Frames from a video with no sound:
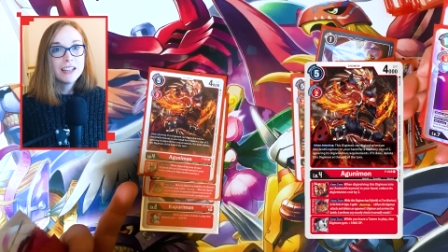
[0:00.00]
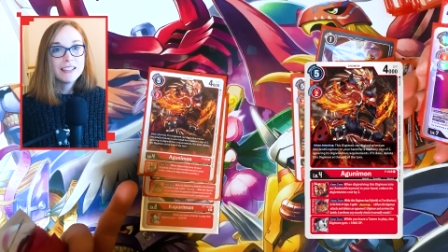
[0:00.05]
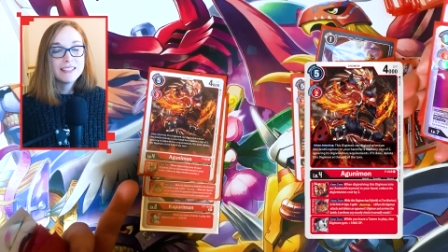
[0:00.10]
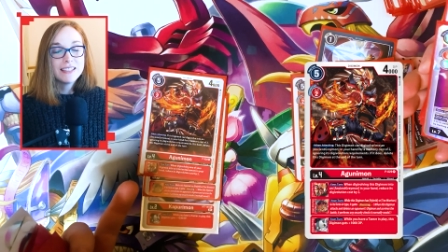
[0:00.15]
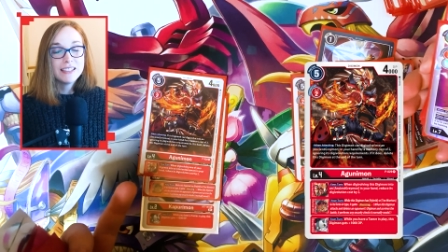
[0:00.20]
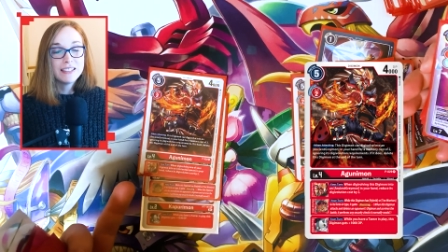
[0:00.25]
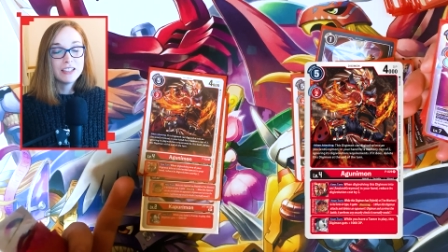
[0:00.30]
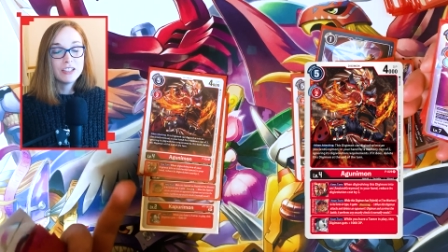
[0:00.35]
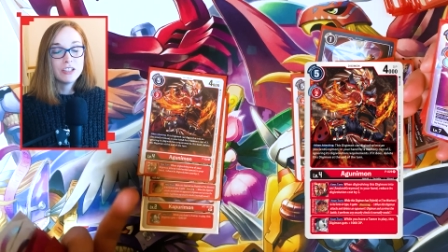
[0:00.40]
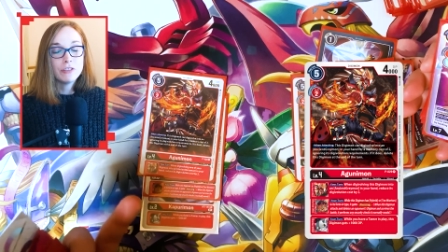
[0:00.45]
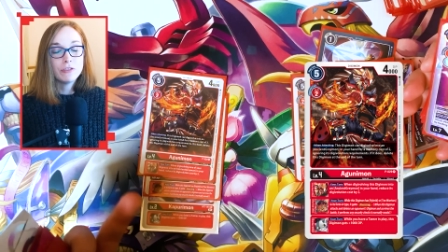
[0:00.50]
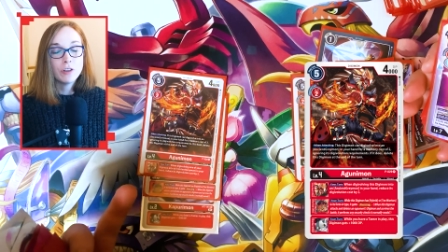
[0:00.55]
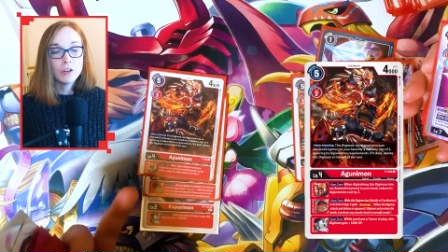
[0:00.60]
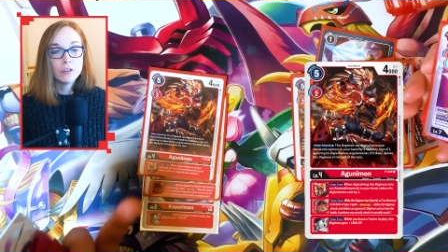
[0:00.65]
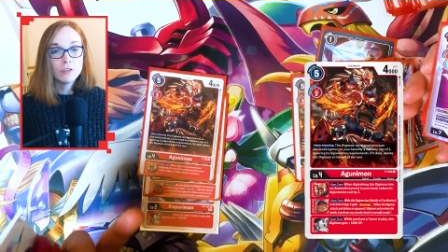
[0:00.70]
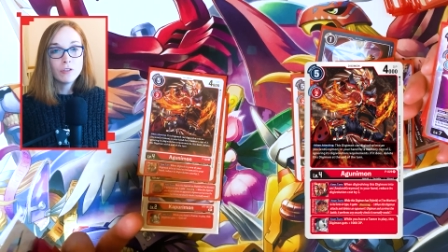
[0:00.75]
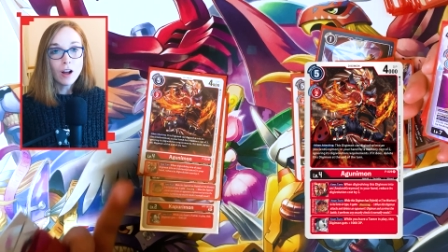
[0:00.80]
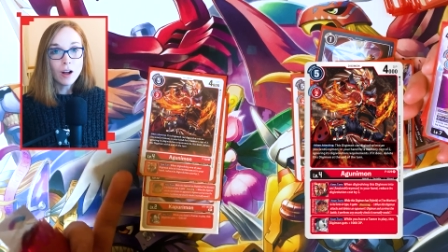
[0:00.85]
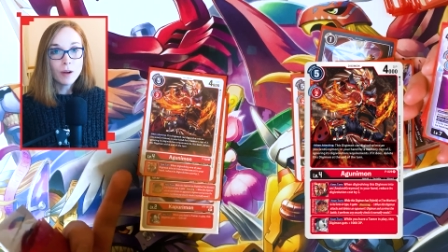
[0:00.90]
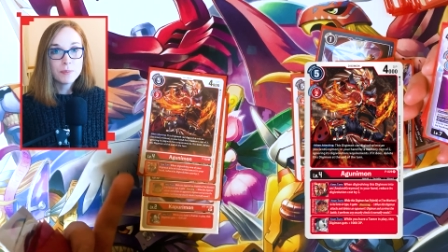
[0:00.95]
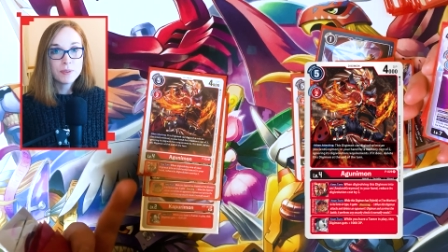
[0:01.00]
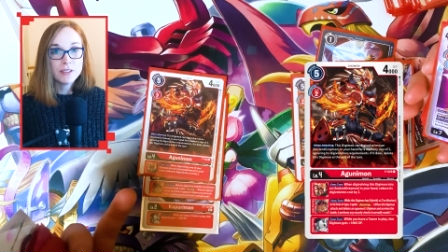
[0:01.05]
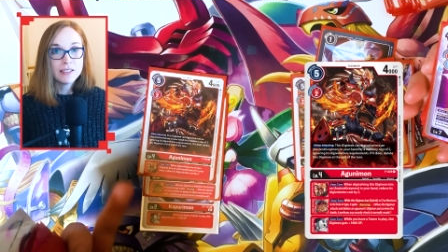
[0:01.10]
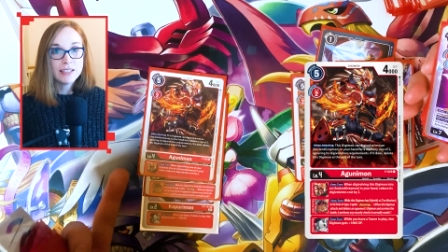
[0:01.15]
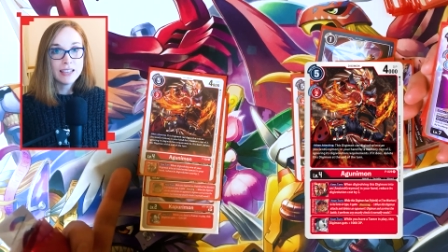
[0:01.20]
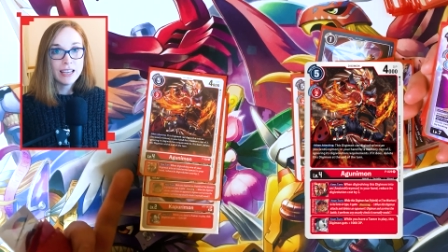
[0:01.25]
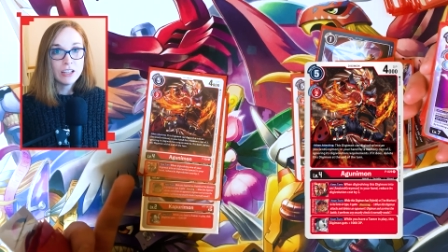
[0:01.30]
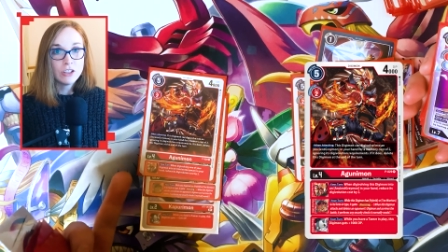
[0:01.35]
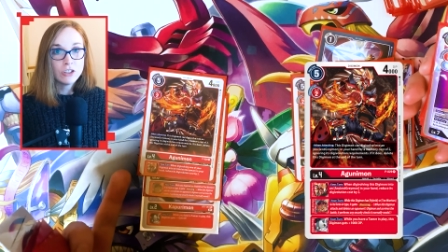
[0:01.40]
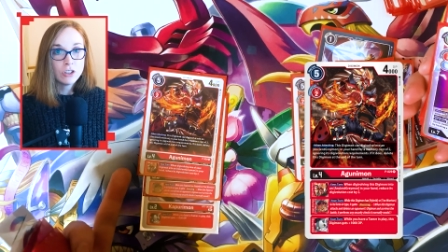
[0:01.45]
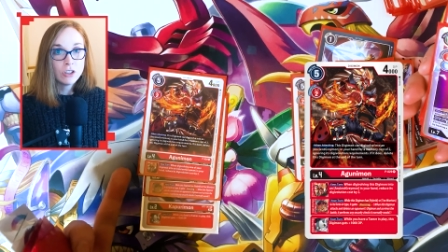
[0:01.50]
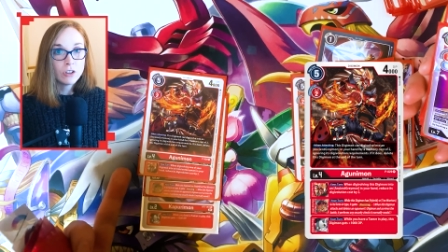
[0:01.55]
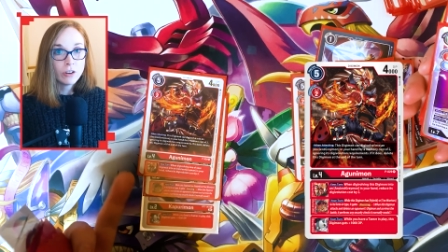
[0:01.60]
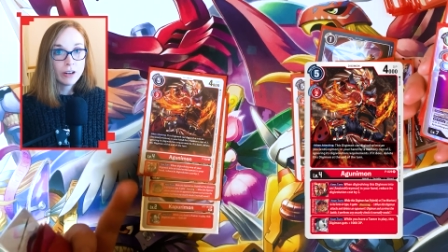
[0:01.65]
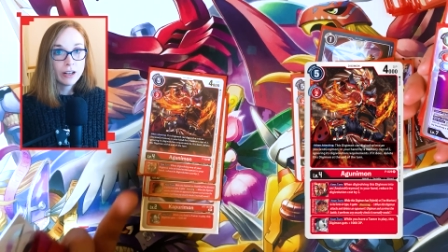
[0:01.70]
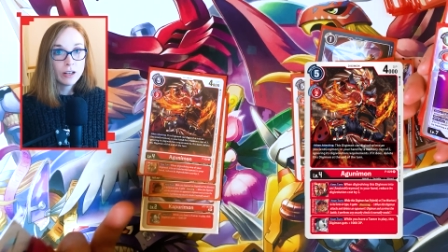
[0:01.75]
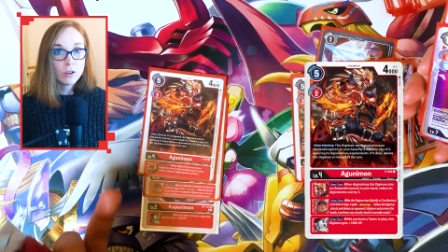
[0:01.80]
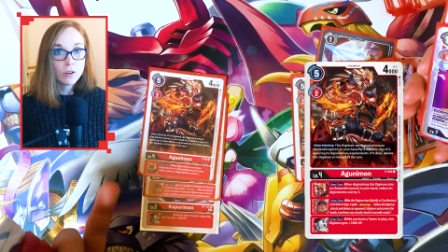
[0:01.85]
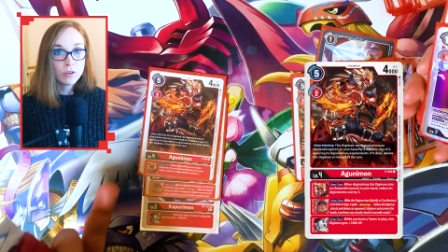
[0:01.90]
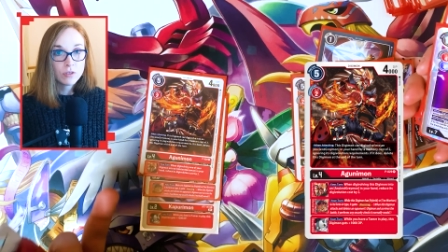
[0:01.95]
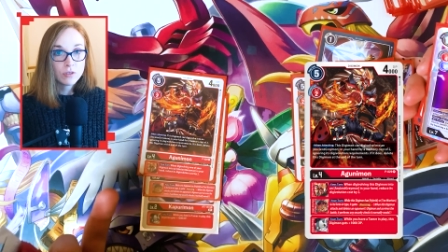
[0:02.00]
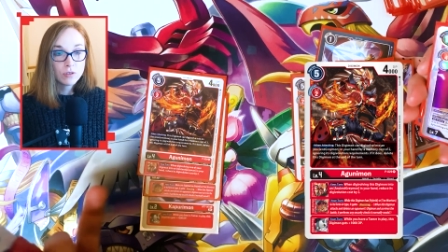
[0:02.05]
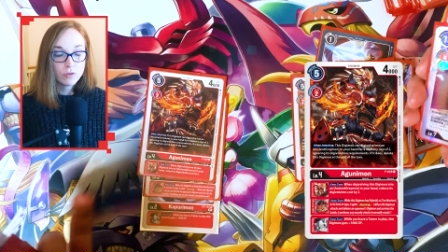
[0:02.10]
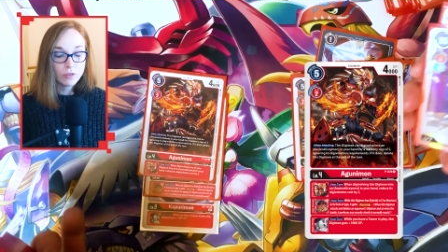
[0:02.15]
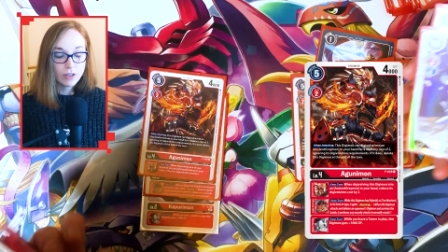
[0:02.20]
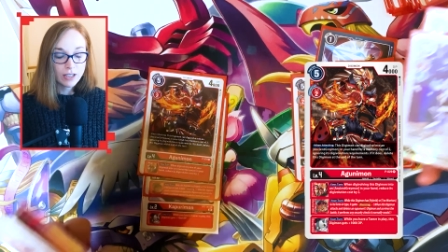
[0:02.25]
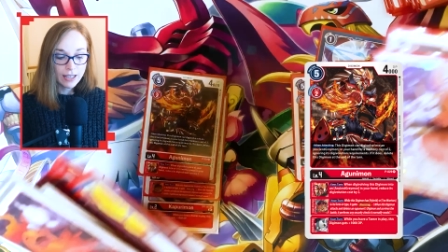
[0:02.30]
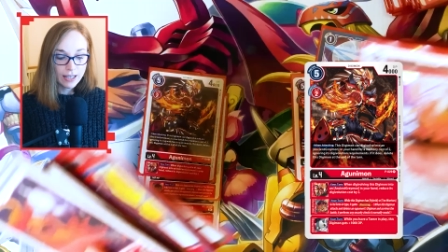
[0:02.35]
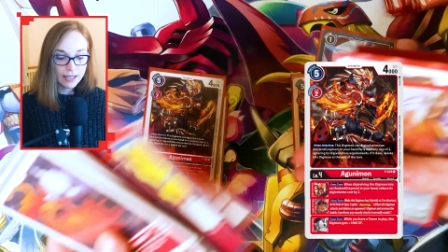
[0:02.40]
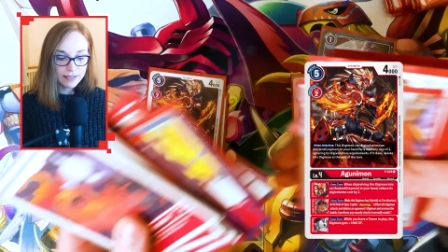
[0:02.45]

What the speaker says: to digivolve up into Ancient Grey, it costs 3